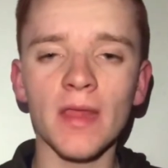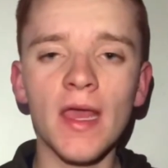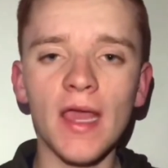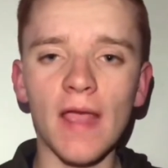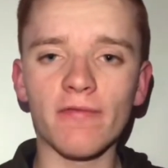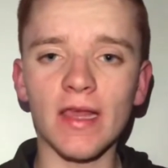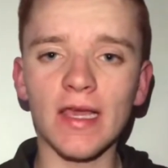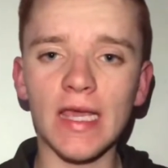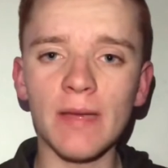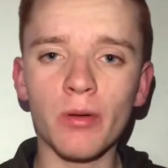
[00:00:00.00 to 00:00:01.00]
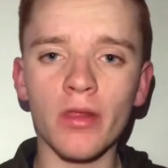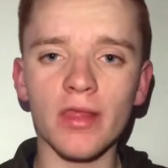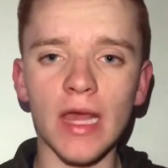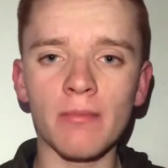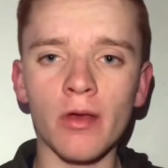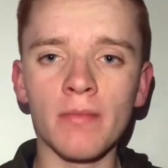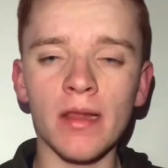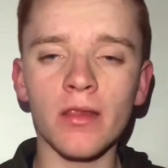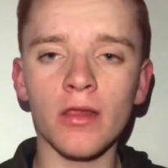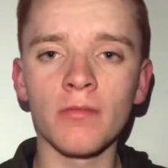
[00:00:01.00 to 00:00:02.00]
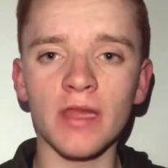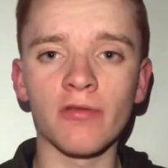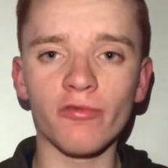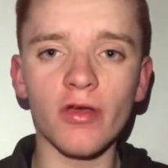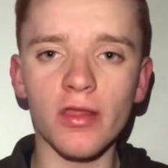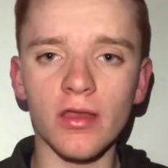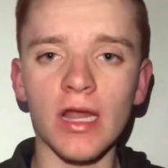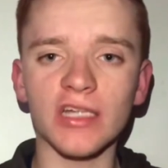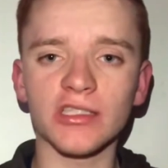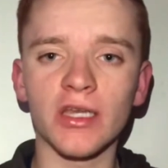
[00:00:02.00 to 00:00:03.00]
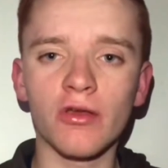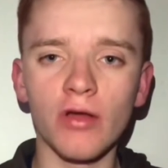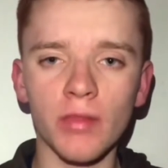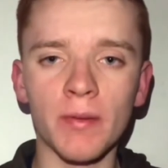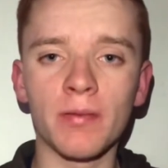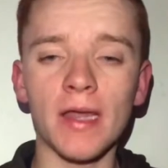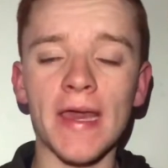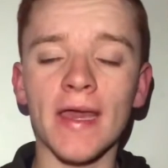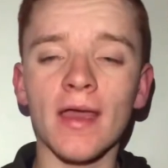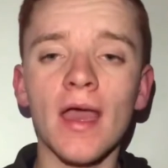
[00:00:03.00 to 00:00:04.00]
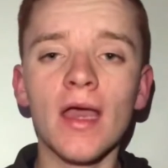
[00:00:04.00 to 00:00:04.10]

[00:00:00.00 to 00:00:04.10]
if they keep on their momentum then Royston actually could be playing